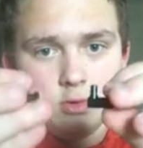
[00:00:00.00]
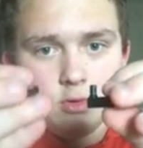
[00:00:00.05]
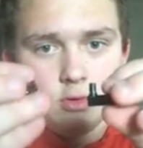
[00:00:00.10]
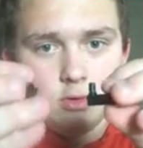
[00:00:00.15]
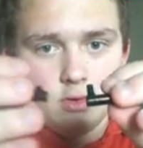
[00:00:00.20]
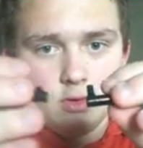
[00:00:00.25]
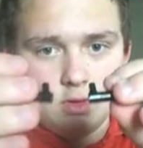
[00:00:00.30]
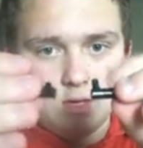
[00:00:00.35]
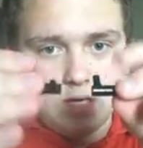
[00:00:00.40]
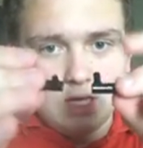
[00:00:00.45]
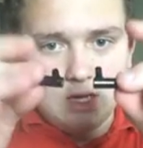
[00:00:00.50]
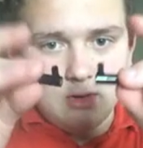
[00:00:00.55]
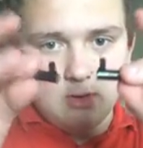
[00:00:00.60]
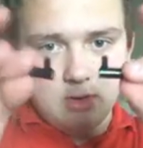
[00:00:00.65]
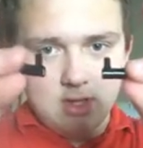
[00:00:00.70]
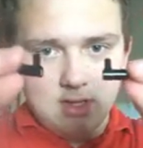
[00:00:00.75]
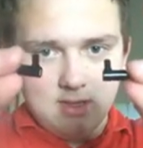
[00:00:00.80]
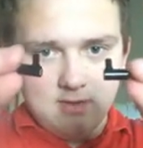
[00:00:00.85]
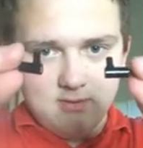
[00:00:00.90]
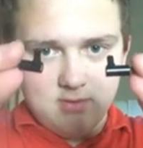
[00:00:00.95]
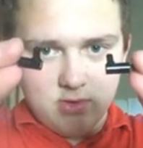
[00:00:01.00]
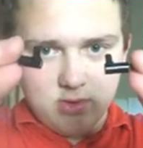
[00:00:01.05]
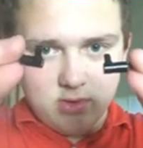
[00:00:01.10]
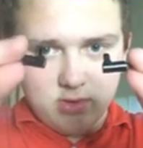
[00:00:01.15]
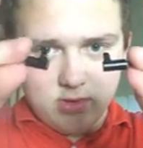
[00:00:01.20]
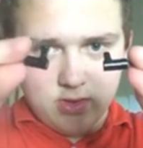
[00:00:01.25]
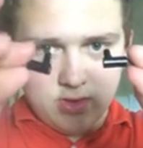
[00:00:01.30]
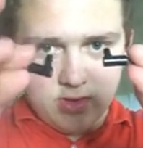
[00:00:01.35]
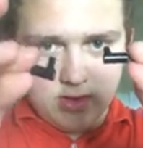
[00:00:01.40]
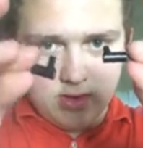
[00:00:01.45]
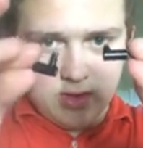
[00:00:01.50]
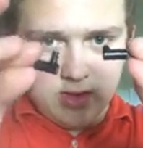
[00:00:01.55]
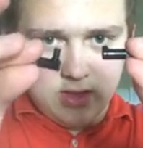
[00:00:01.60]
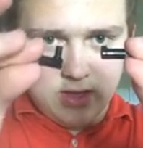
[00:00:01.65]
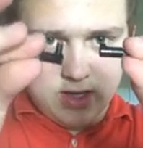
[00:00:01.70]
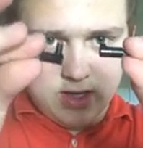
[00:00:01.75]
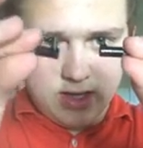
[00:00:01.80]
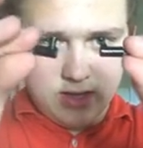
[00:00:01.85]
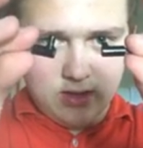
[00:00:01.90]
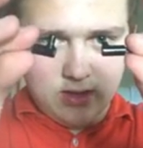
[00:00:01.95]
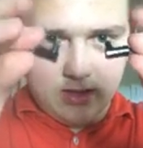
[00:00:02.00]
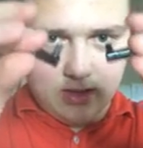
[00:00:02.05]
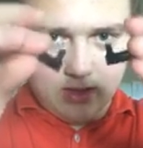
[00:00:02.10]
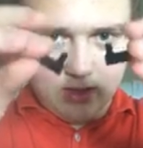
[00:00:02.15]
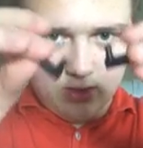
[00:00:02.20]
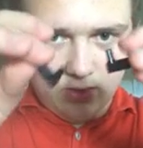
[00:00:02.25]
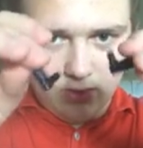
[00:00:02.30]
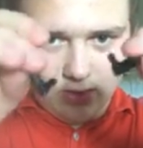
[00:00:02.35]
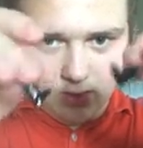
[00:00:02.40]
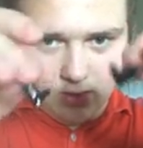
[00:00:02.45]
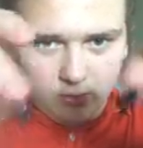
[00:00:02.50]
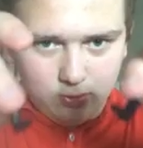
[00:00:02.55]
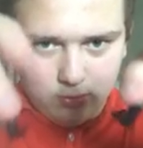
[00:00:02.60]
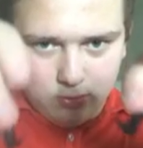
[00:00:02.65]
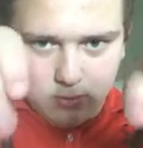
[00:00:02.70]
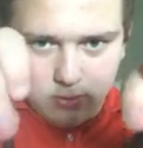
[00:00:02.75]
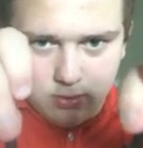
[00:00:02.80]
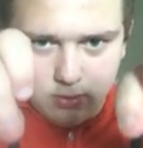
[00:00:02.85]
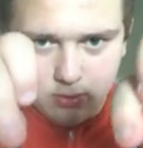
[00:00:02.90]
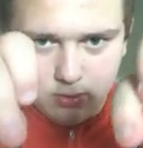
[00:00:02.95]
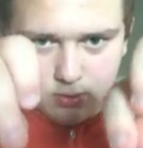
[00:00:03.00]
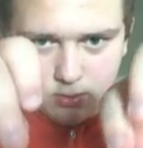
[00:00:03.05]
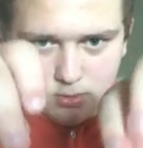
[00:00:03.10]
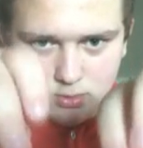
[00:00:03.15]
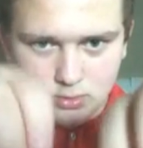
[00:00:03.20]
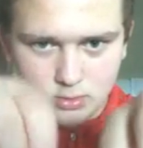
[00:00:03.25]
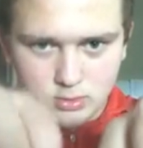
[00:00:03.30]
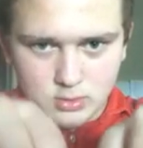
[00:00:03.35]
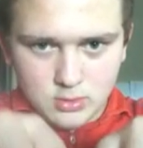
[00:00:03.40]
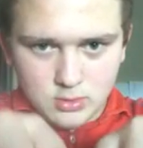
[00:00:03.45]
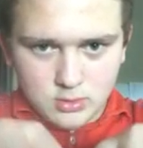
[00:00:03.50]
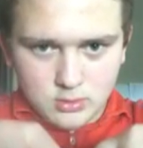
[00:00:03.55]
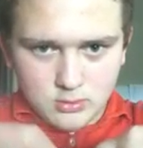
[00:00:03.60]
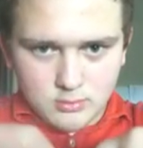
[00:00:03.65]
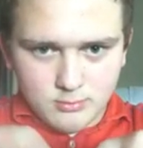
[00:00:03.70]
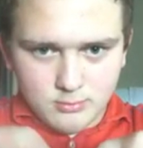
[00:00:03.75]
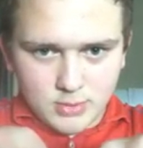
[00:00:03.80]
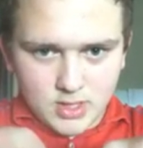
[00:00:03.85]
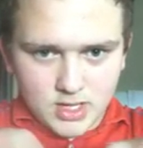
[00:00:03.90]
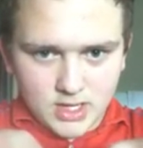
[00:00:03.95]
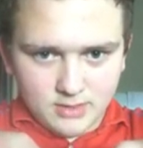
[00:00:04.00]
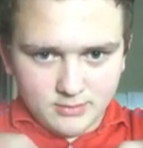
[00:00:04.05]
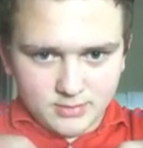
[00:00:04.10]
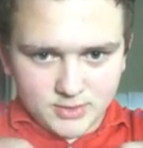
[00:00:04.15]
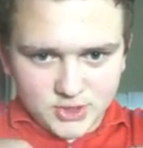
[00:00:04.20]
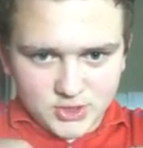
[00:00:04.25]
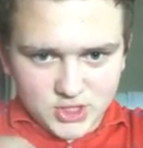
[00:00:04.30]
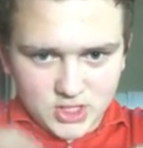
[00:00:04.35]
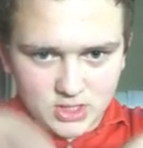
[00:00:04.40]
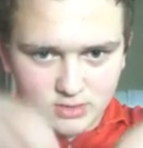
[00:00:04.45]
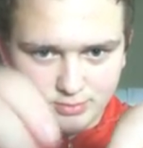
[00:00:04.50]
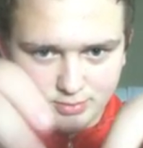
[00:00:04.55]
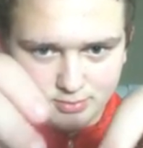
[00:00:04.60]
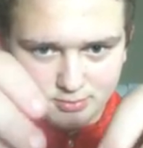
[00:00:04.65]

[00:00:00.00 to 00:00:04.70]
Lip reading: So now it gives us this nice little pipe shape.